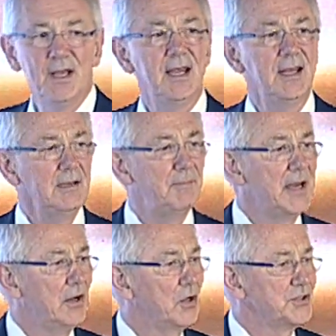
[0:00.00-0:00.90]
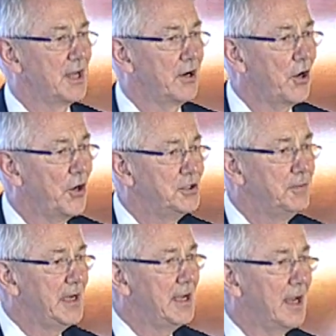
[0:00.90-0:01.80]
need, because there are going to
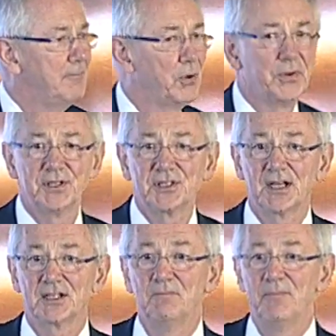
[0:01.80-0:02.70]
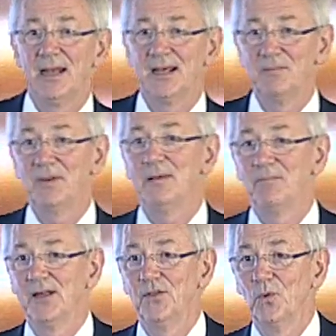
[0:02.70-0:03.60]
be 9.6 billion
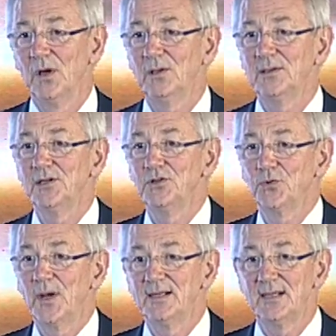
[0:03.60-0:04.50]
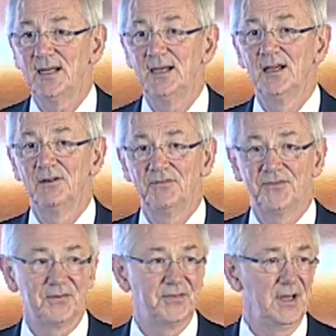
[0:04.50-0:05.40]
people in the world in
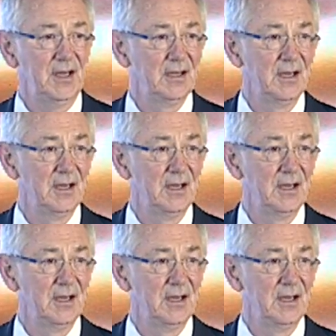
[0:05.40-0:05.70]
2050,